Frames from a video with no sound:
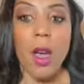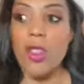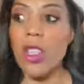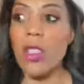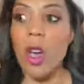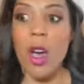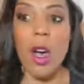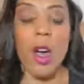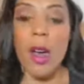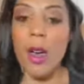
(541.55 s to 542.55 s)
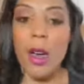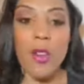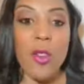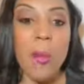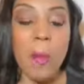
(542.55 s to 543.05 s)
just a, a
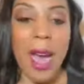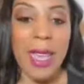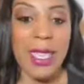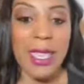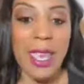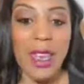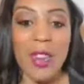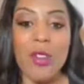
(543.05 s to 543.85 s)
new mindset, a